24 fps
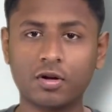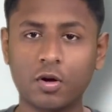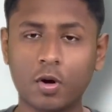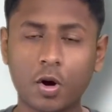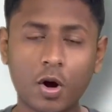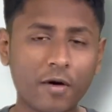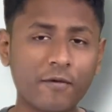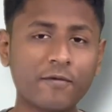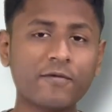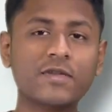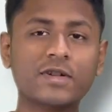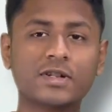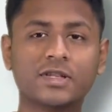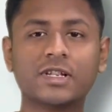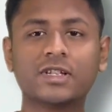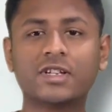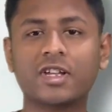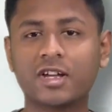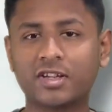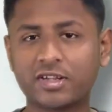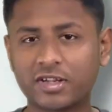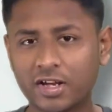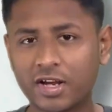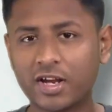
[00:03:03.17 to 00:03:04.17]
Obviously,
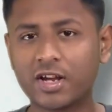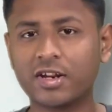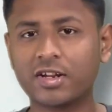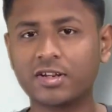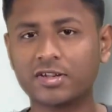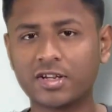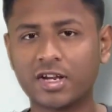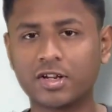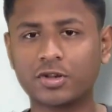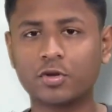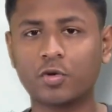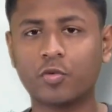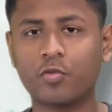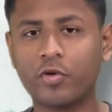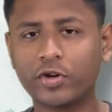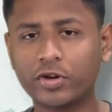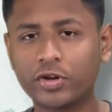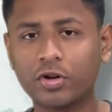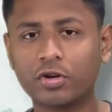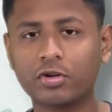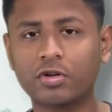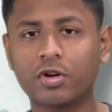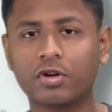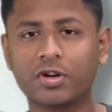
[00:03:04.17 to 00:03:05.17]
there are theories as to
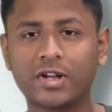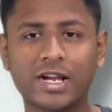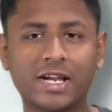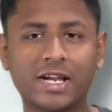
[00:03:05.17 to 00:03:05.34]
whether or not